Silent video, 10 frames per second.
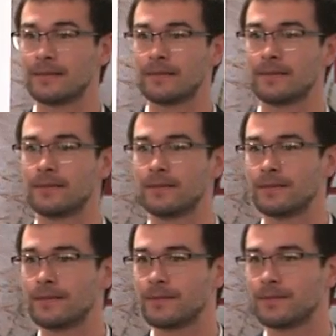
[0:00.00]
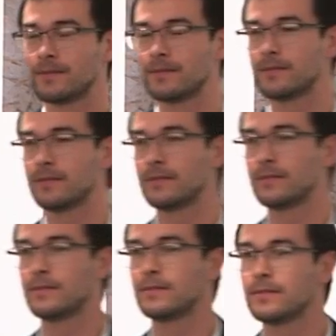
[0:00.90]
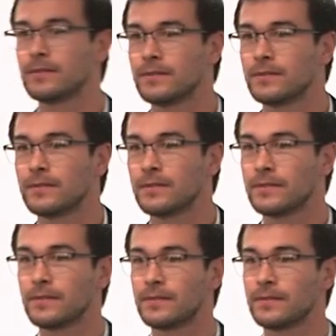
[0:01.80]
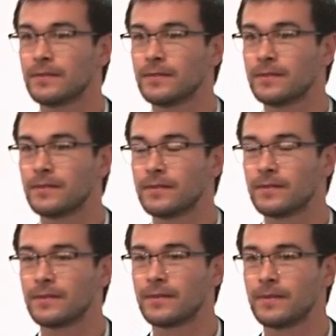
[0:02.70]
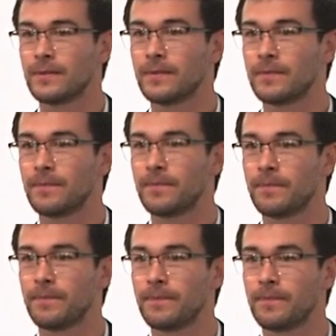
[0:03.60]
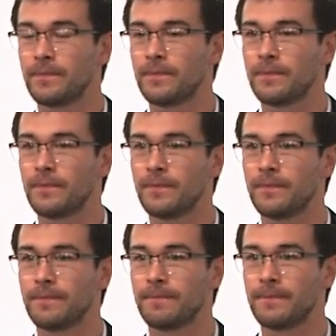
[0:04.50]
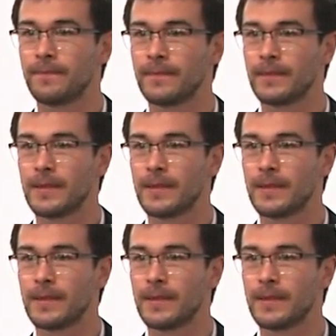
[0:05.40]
[no speech]